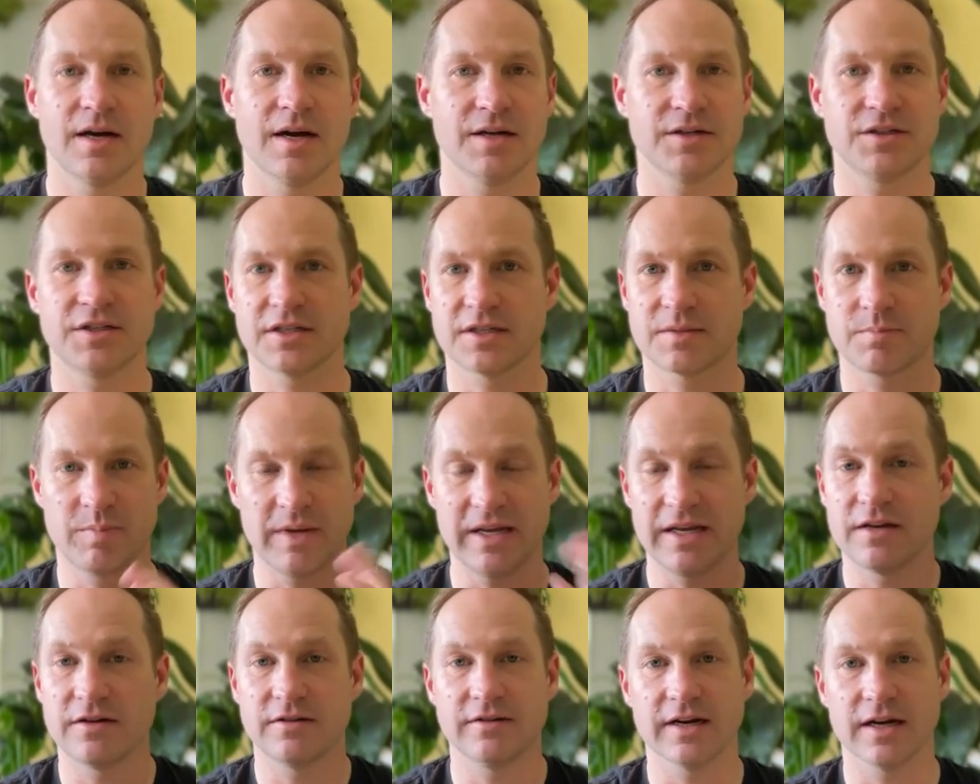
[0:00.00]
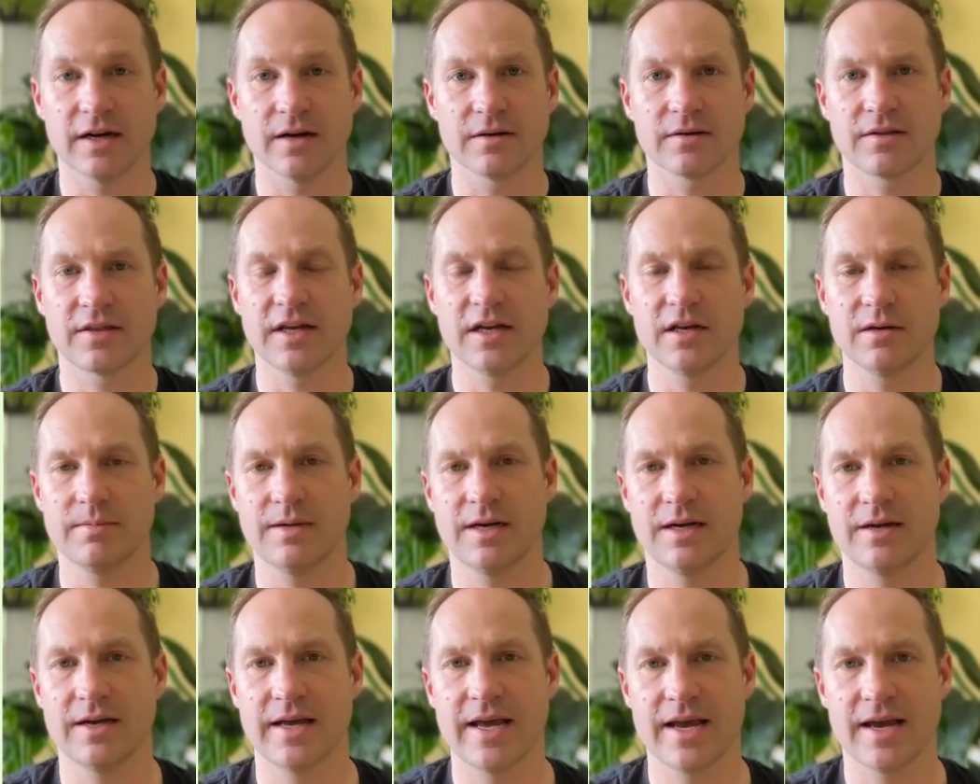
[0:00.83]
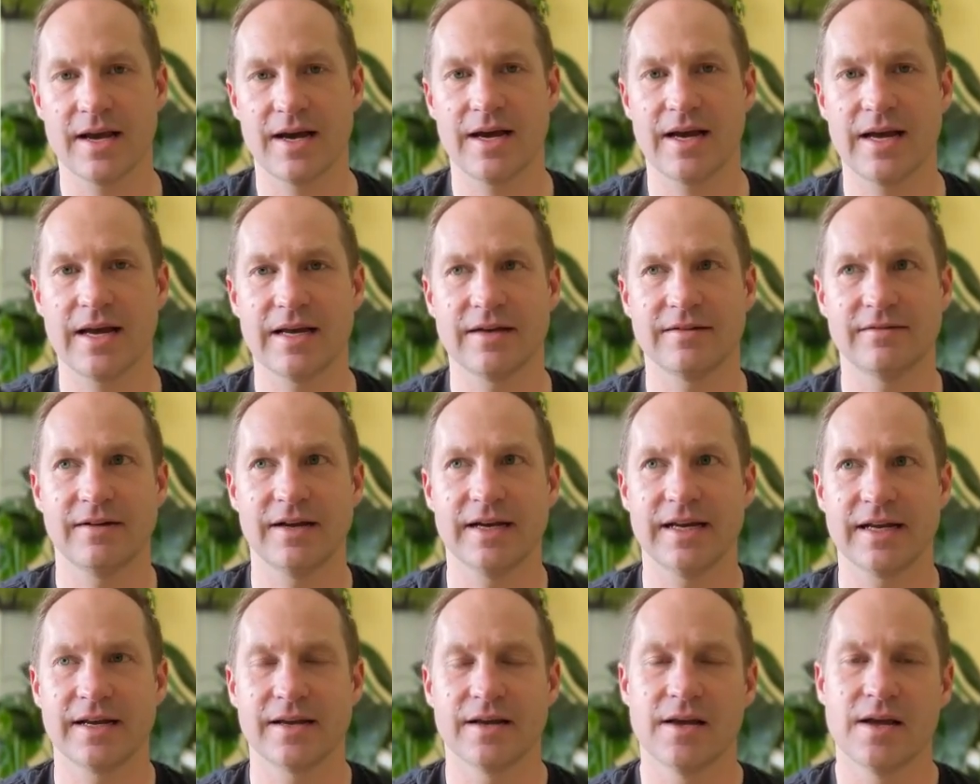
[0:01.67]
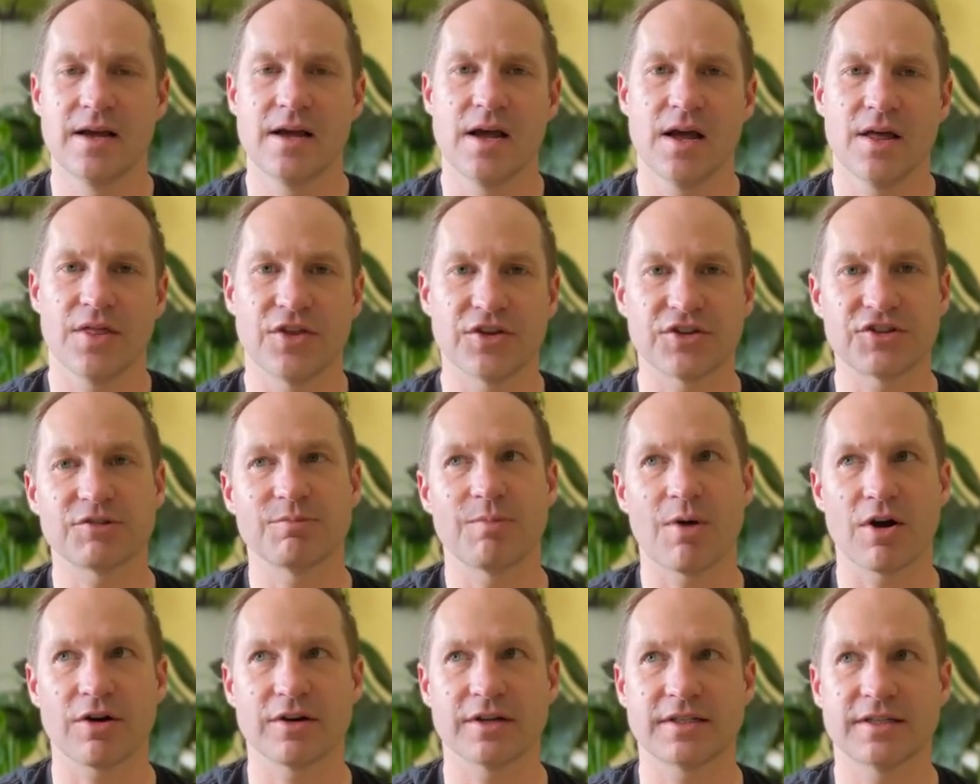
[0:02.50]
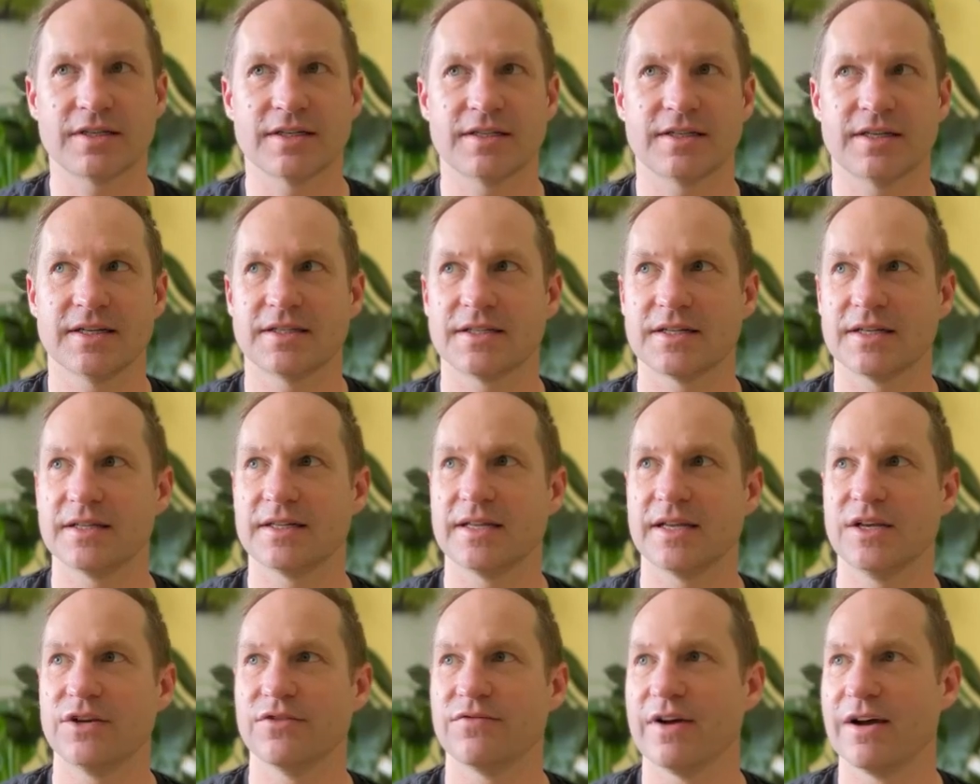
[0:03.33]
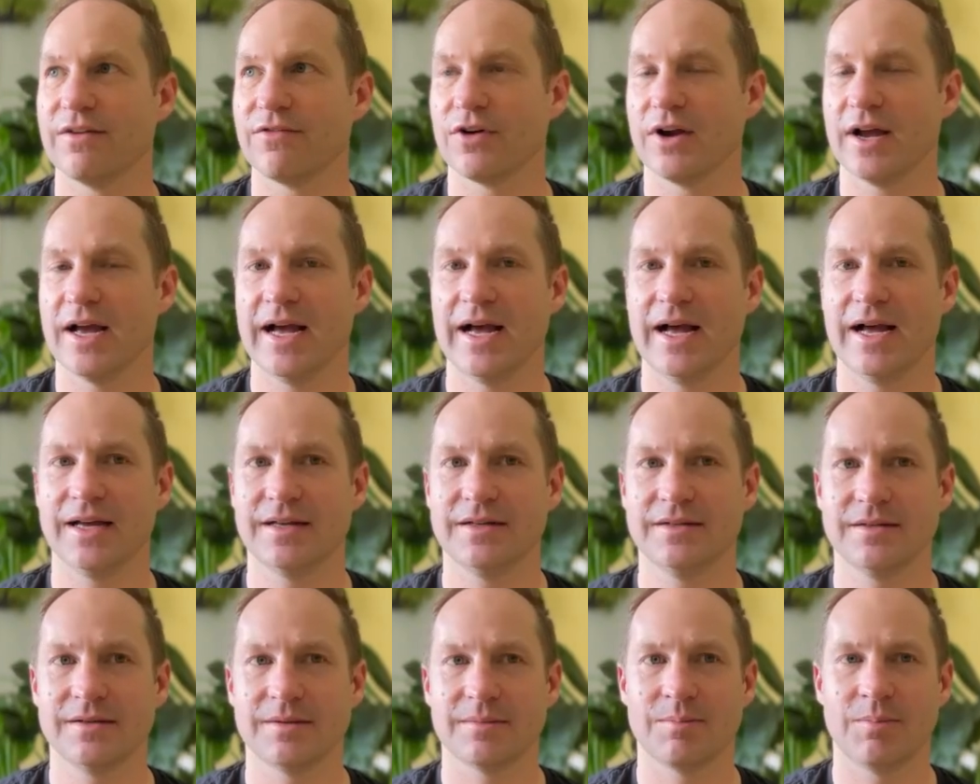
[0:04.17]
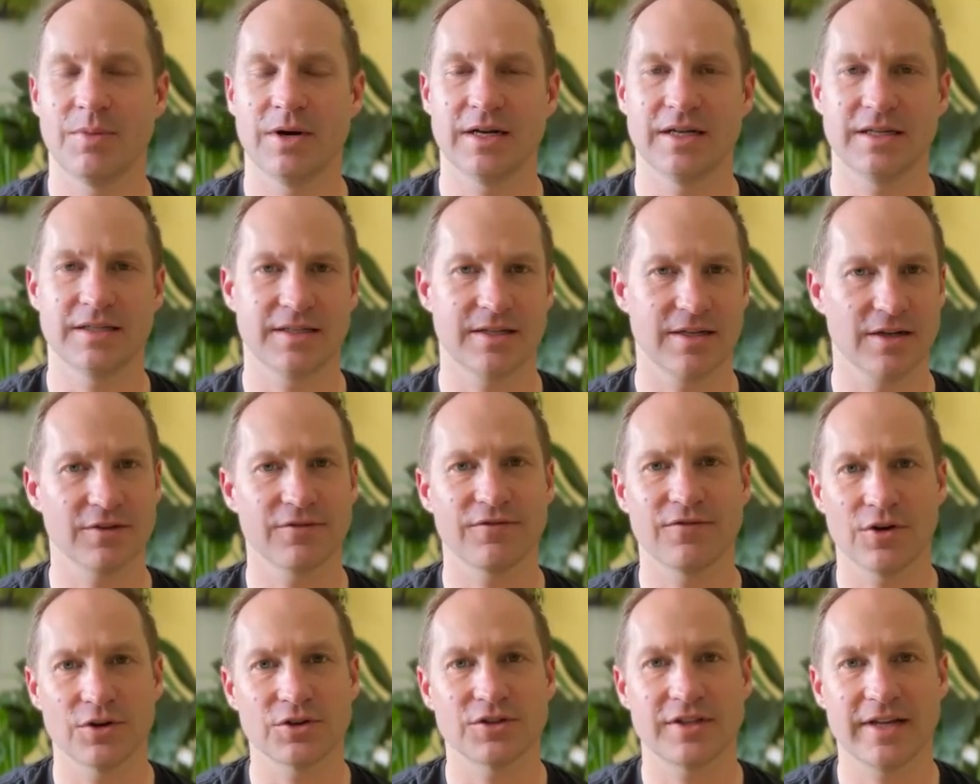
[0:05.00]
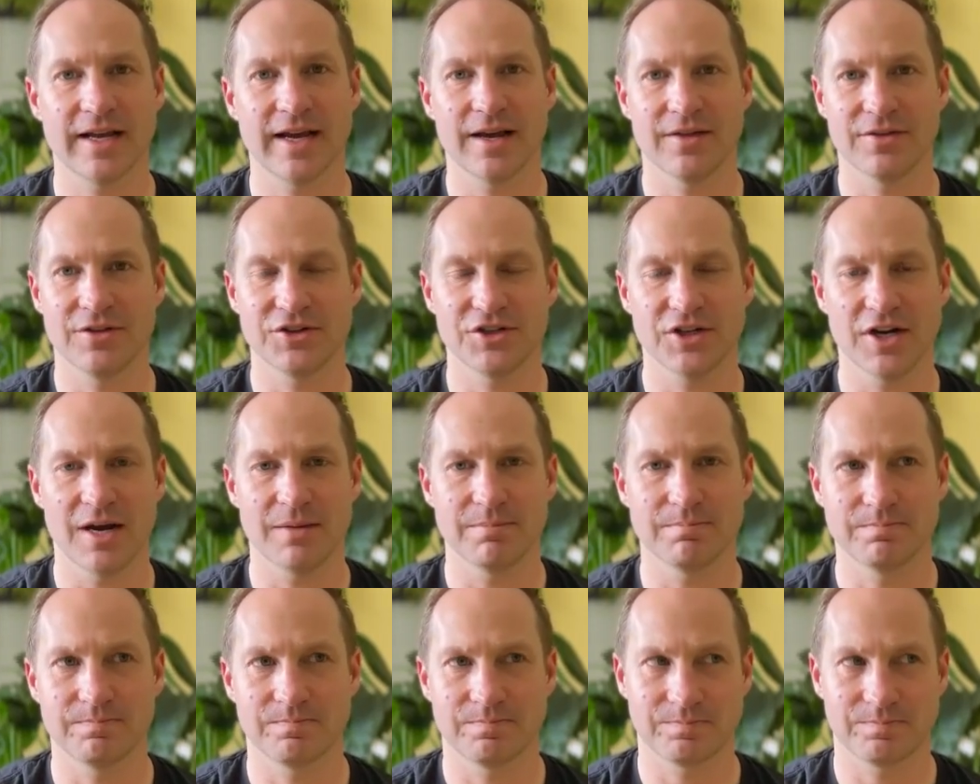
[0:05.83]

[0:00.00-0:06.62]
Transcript: Just be clear. Think about AI like the smartest assistant that you've ever had, but it's their first day on the job.